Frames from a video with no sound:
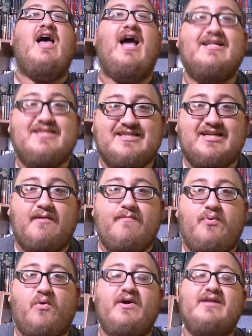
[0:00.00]
At some
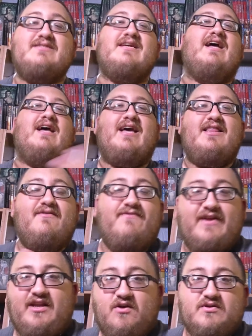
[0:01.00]
point in the
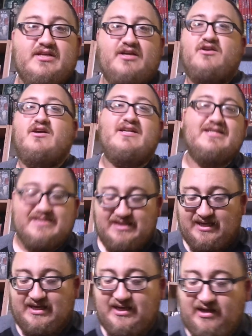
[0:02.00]
videos that you're going to
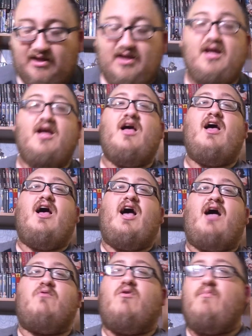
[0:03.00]
see,
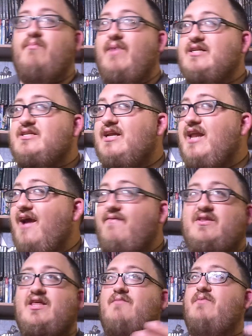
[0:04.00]
I will mention
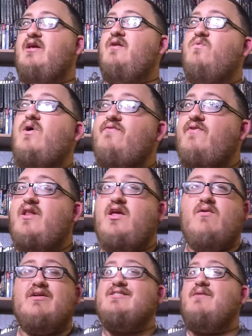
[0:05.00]
everything being in one
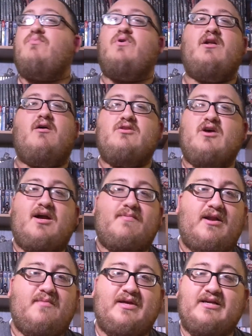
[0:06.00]
video. At some point, I'll talk
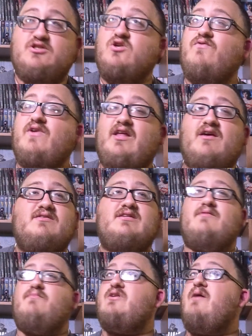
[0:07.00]
about it being 2 videos.
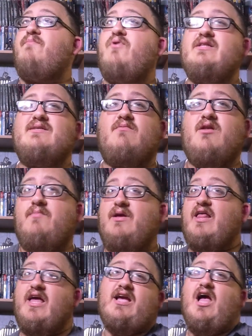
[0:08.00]
At some points, I'm going to be
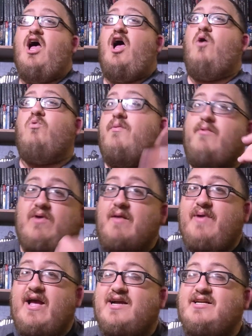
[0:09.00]
like, we'll be right
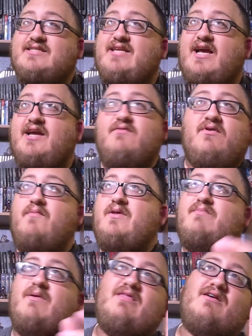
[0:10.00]
back in a second
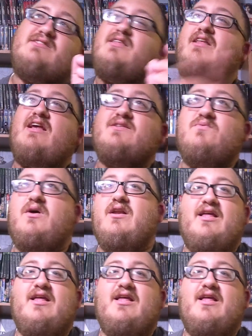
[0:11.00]
with my thoughts on the next one.